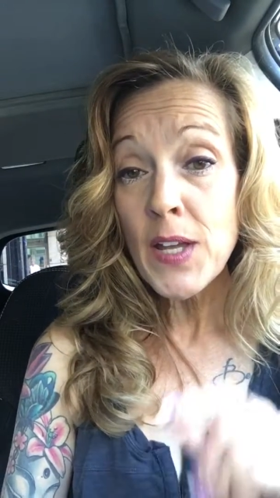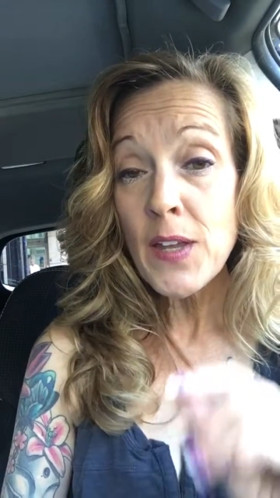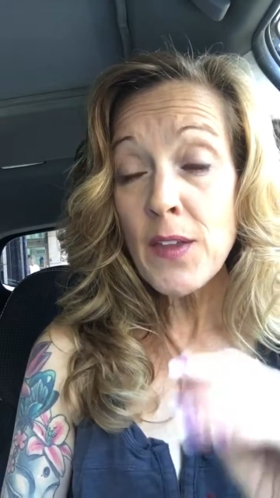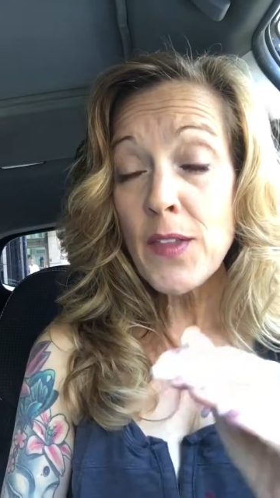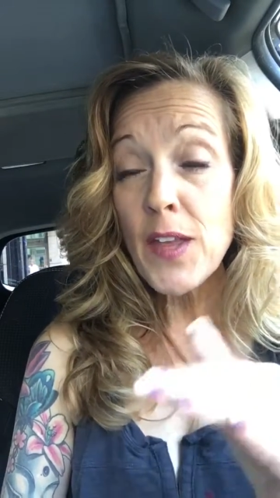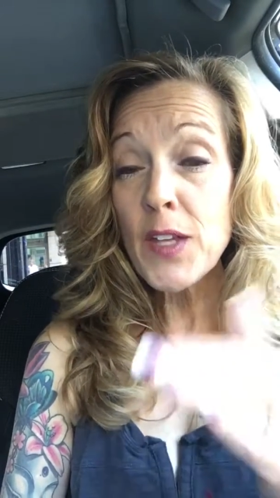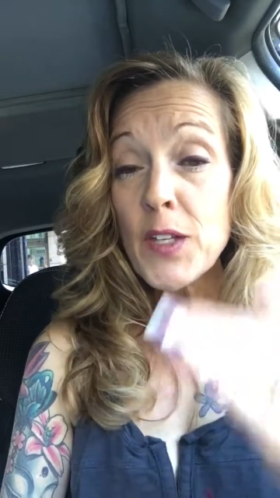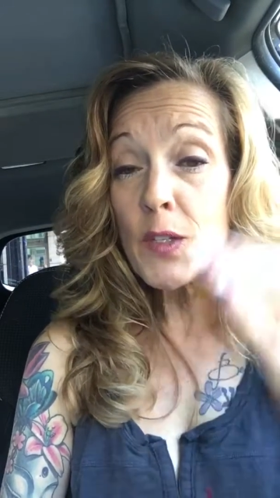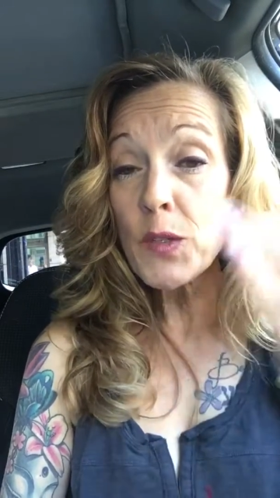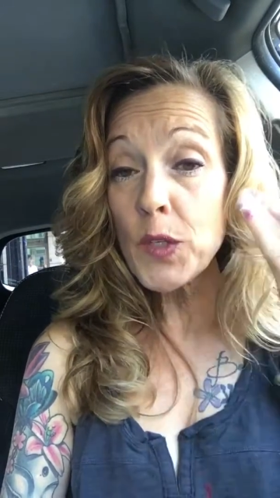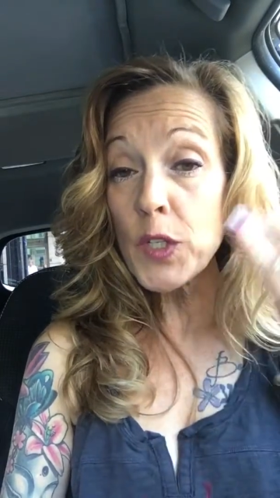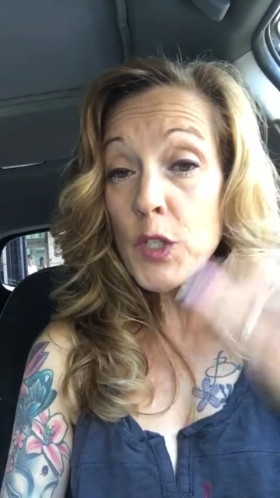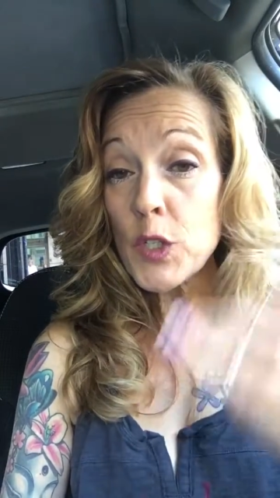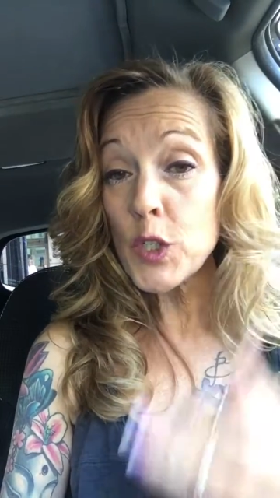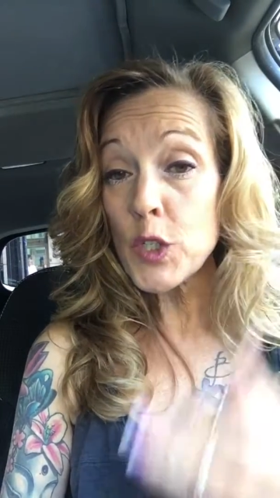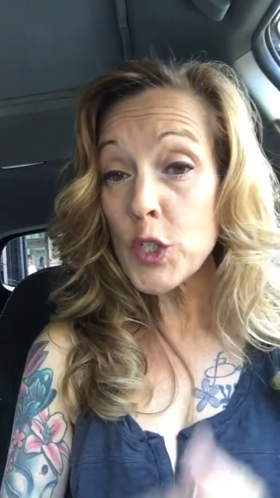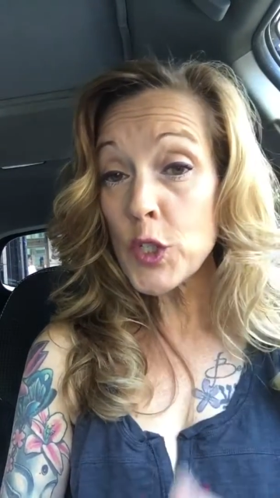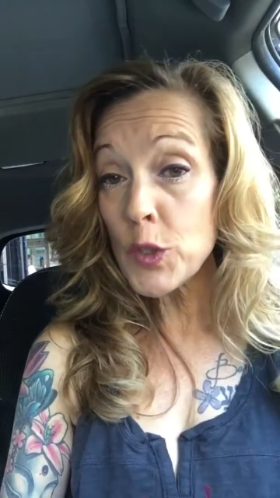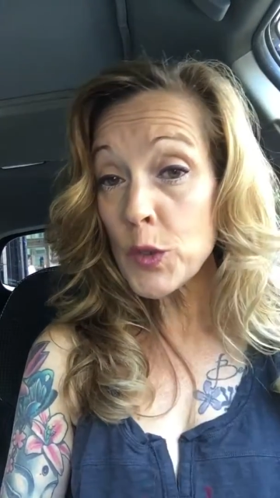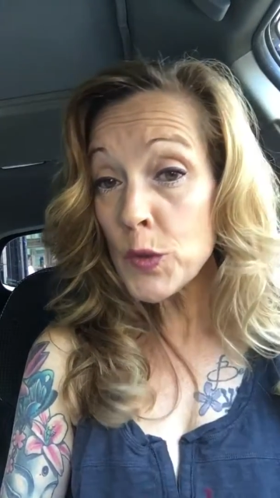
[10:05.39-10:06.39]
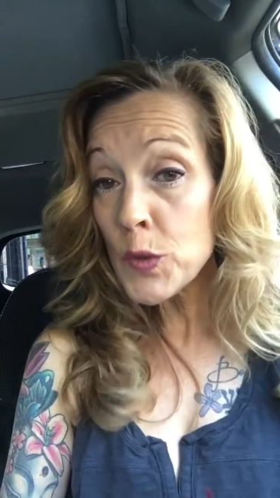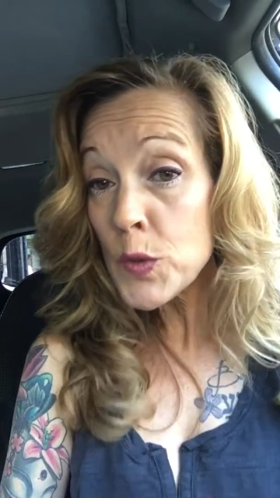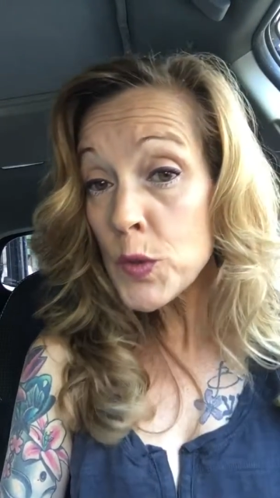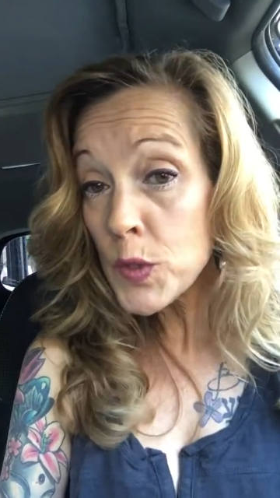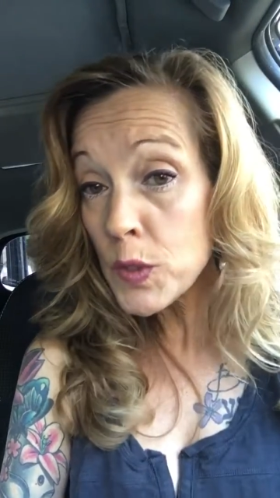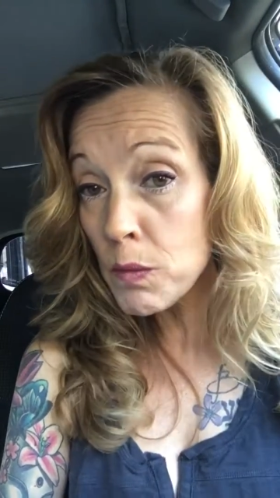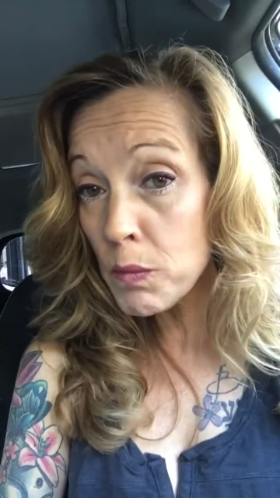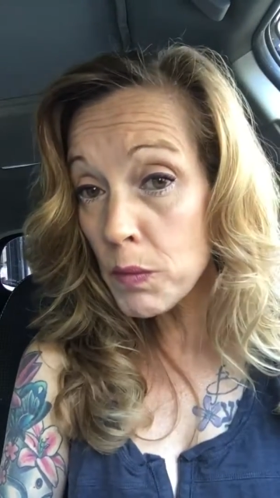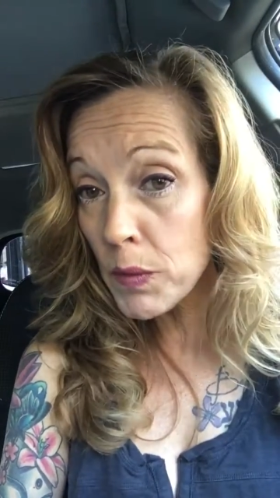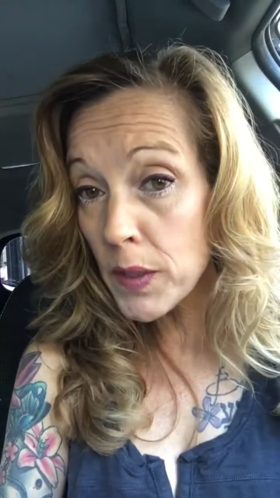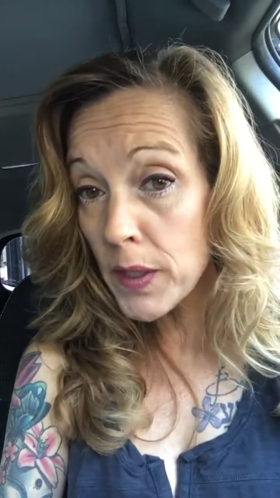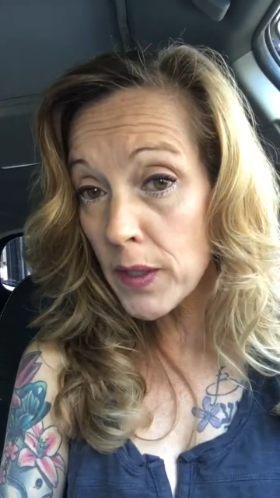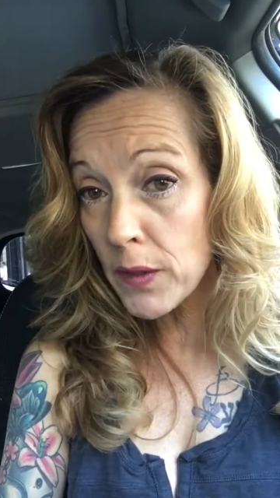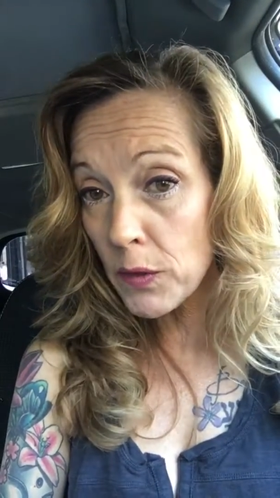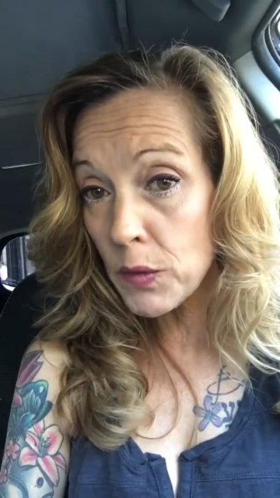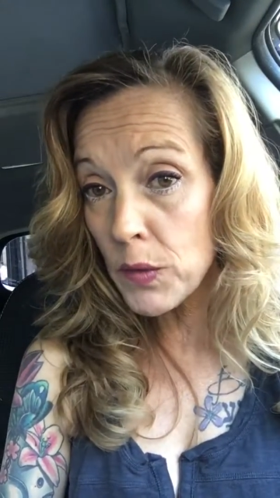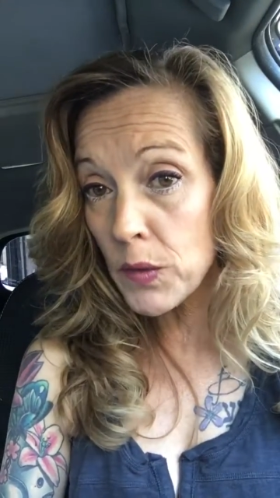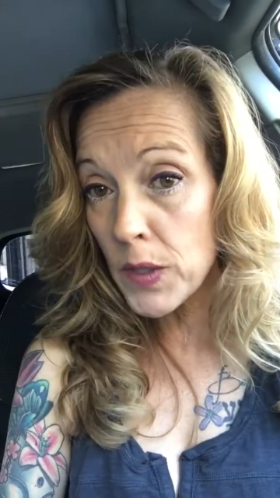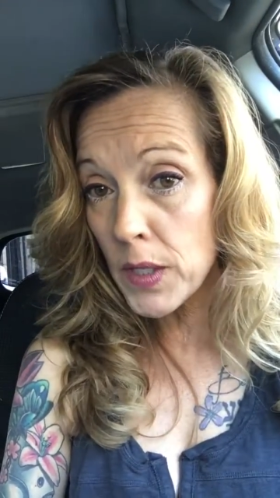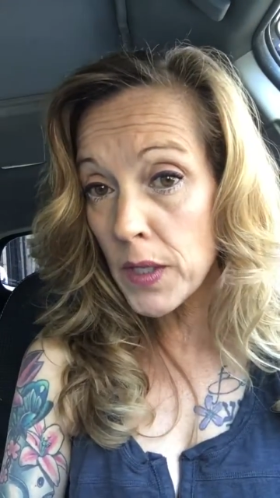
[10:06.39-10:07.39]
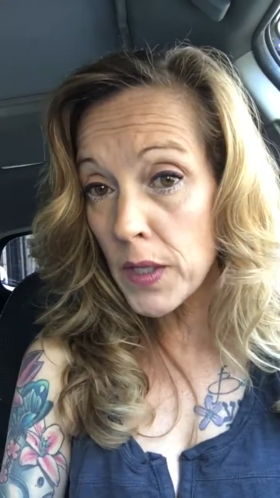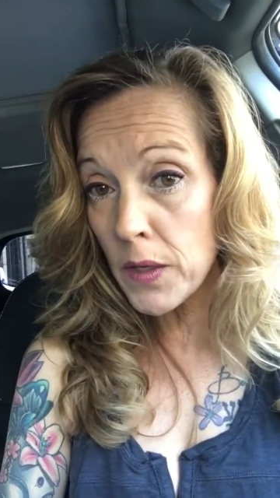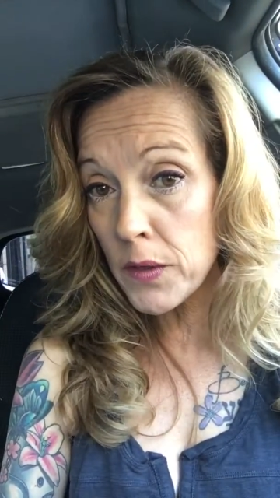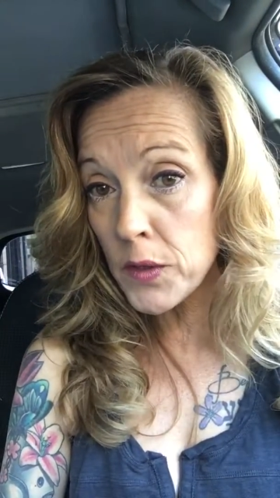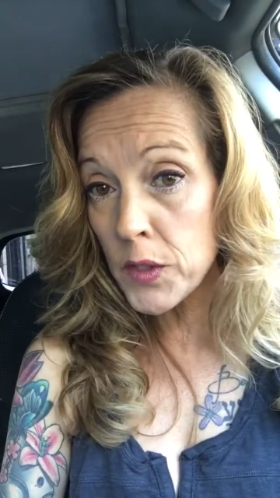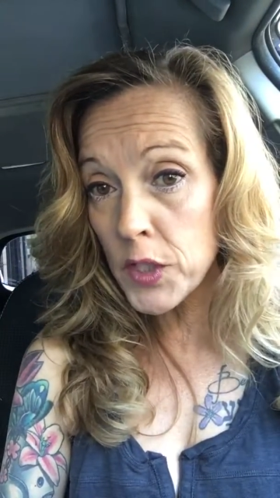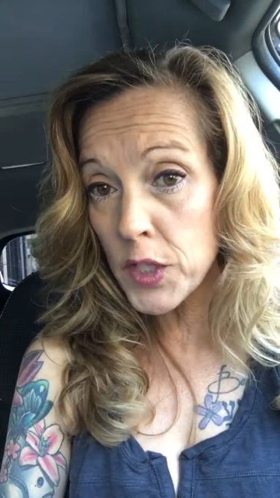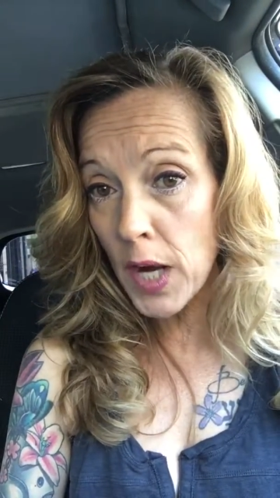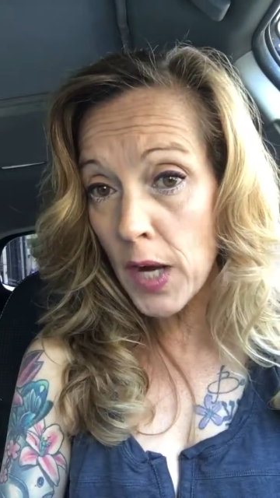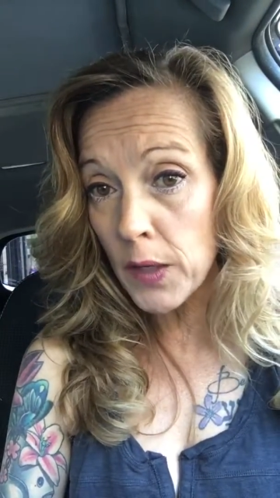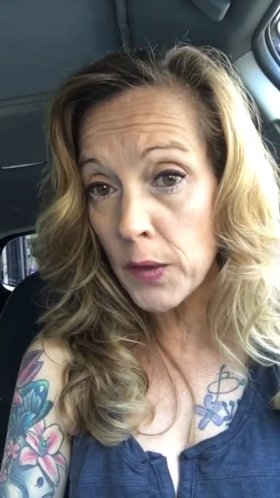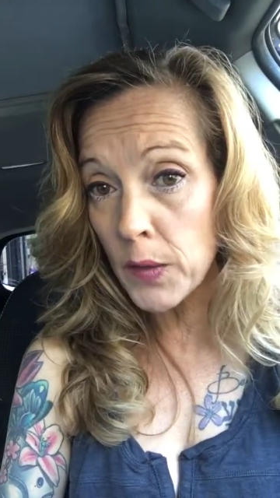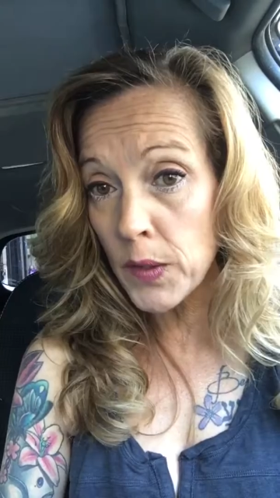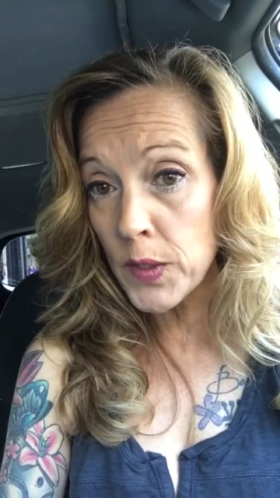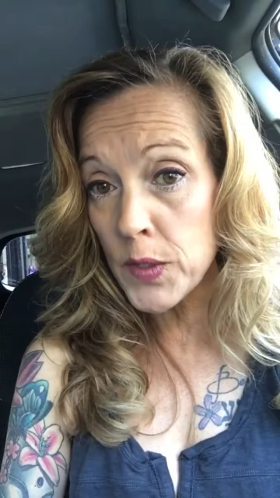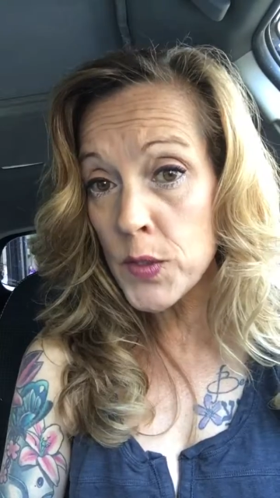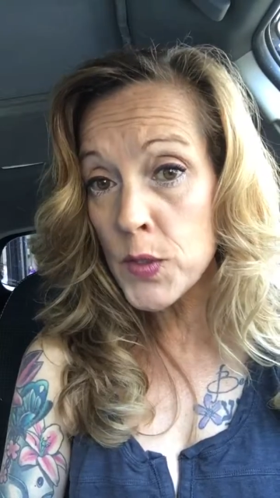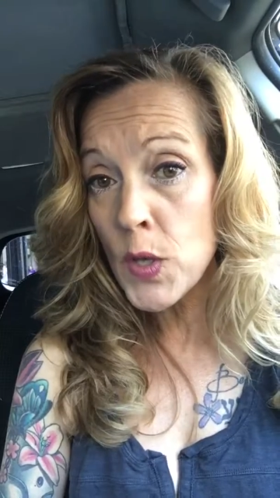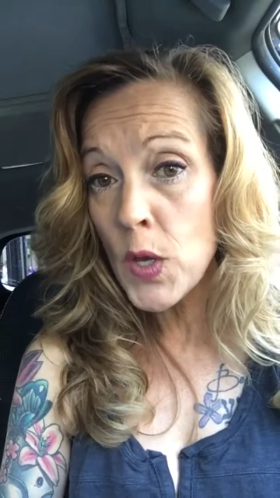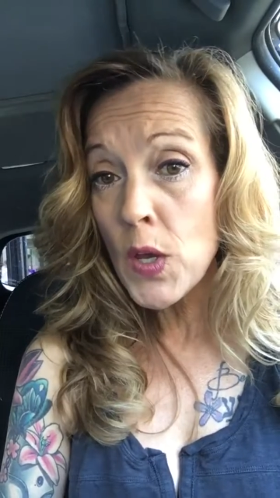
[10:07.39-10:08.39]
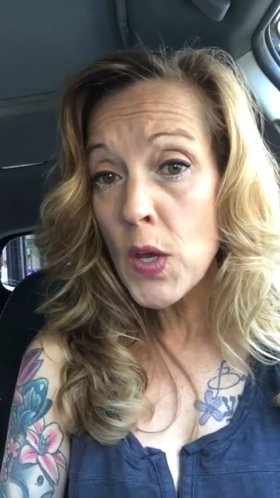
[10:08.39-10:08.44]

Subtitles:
that you can choose to bring it through the other chakras